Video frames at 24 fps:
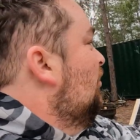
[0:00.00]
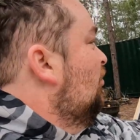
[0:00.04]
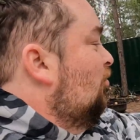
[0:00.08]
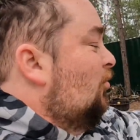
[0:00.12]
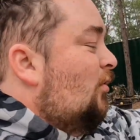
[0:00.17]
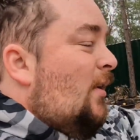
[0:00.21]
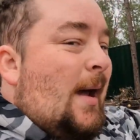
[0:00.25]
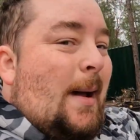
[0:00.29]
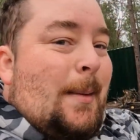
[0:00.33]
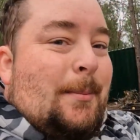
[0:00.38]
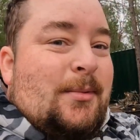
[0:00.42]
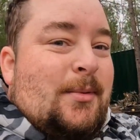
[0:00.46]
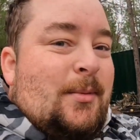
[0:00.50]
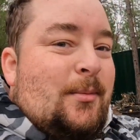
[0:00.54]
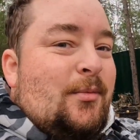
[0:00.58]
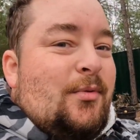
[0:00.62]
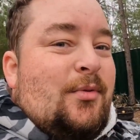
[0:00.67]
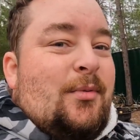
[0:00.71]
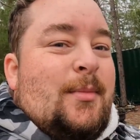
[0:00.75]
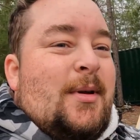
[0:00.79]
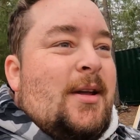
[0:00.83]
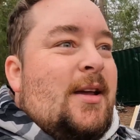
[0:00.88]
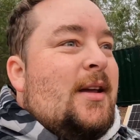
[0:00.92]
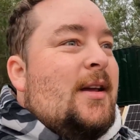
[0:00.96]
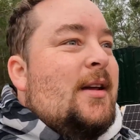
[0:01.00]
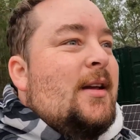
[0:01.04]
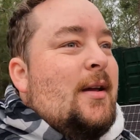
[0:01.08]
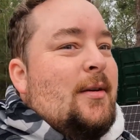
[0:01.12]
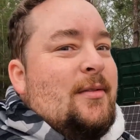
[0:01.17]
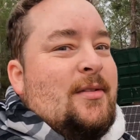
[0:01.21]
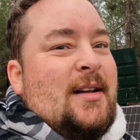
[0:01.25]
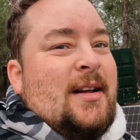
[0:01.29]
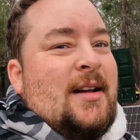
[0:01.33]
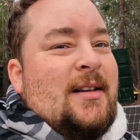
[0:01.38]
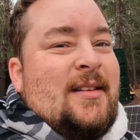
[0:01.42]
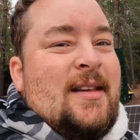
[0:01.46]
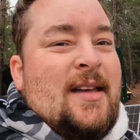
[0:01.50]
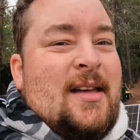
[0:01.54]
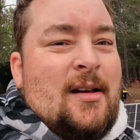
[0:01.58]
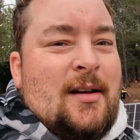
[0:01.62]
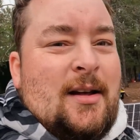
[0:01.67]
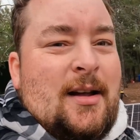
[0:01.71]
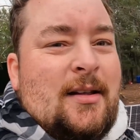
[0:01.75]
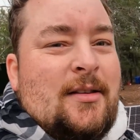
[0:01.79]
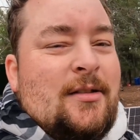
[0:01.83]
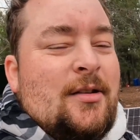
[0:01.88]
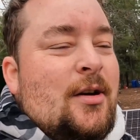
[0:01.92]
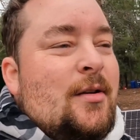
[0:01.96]
dropped them for me as like a
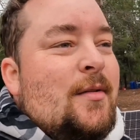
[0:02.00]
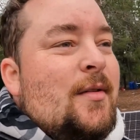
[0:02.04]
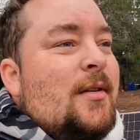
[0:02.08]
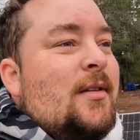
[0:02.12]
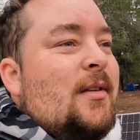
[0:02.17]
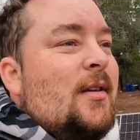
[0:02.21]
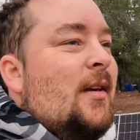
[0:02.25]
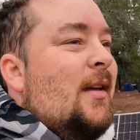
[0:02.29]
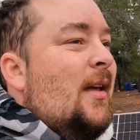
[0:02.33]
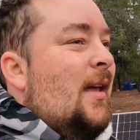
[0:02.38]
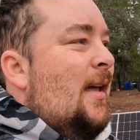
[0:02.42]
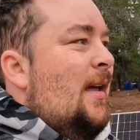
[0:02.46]
tailgate service.